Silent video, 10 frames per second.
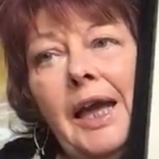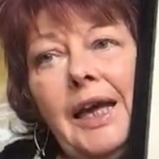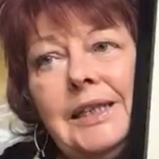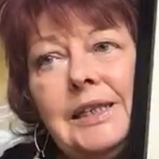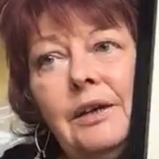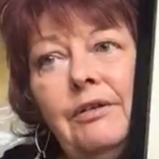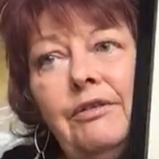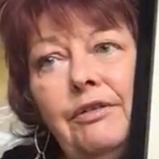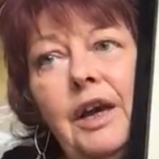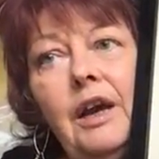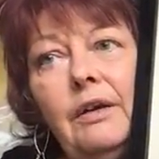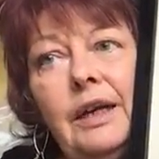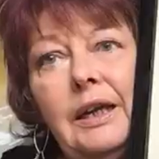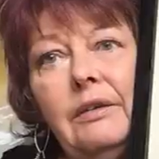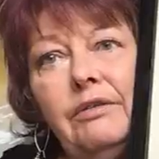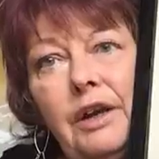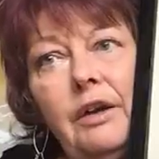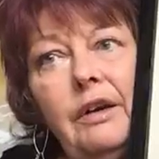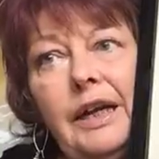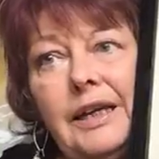It's a very,
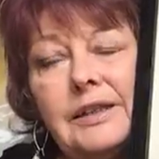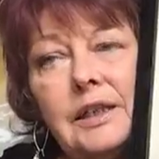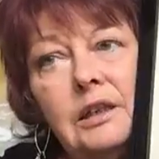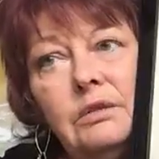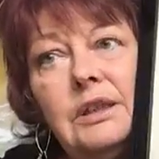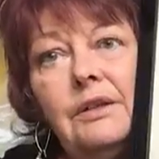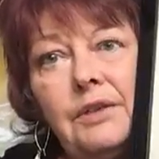very exclusive